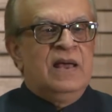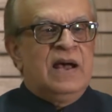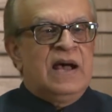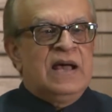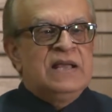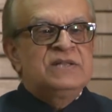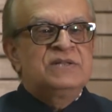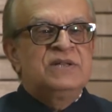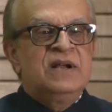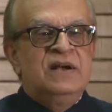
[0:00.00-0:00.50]

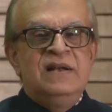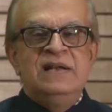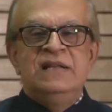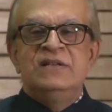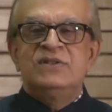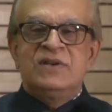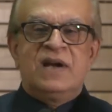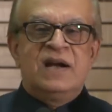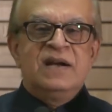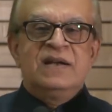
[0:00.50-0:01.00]
I suddenly
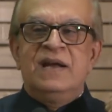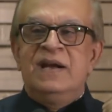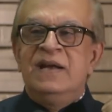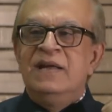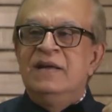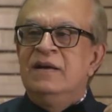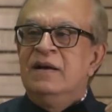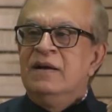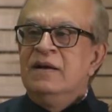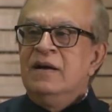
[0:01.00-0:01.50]
start
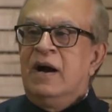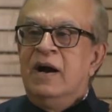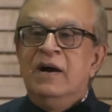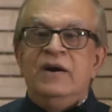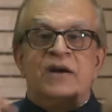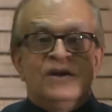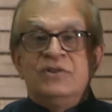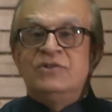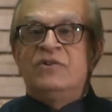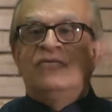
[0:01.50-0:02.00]
getting
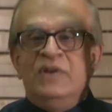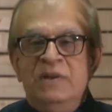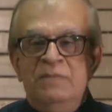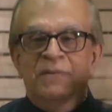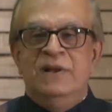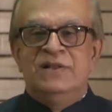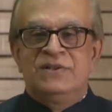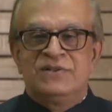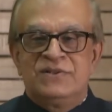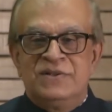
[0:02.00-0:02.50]
hundreds of
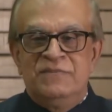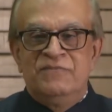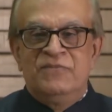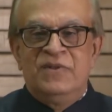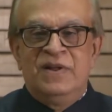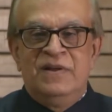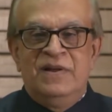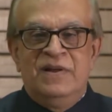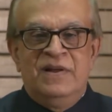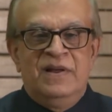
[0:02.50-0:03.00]
emails
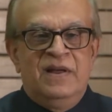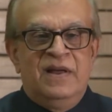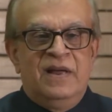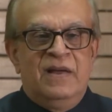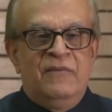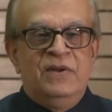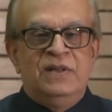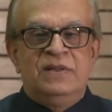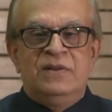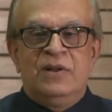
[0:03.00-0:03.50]

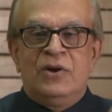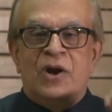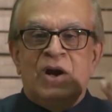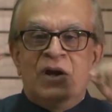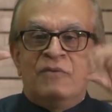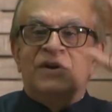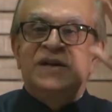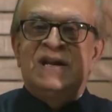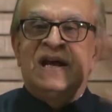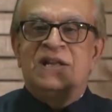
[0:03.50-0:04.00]
with a lot
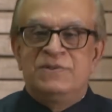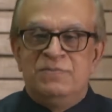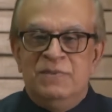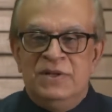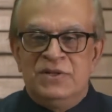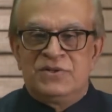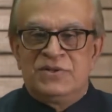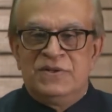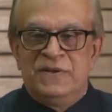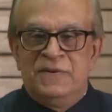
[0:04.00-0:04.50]
of
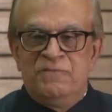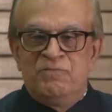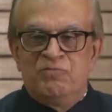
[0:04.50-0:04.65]
attachments.